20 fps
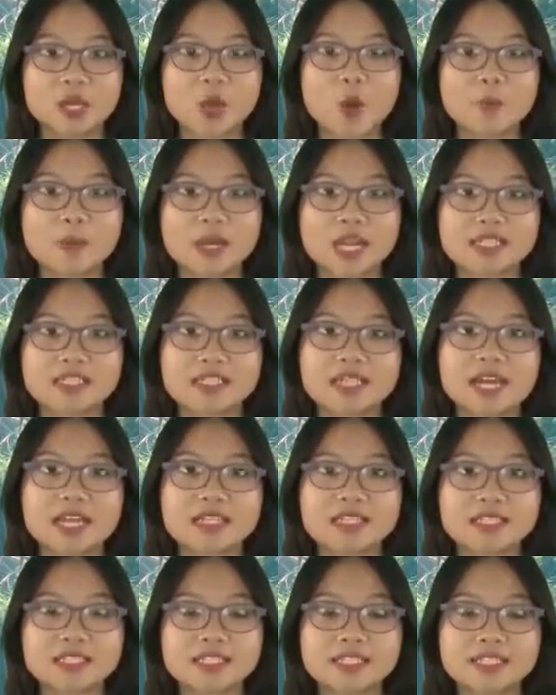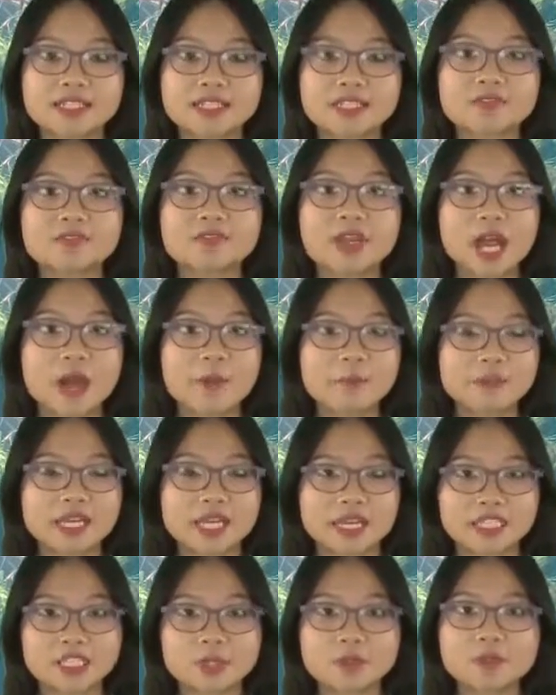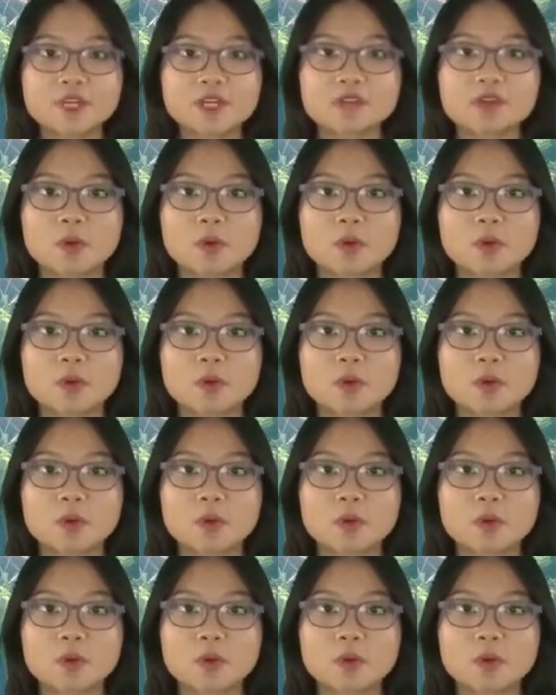Repeat several times, increasing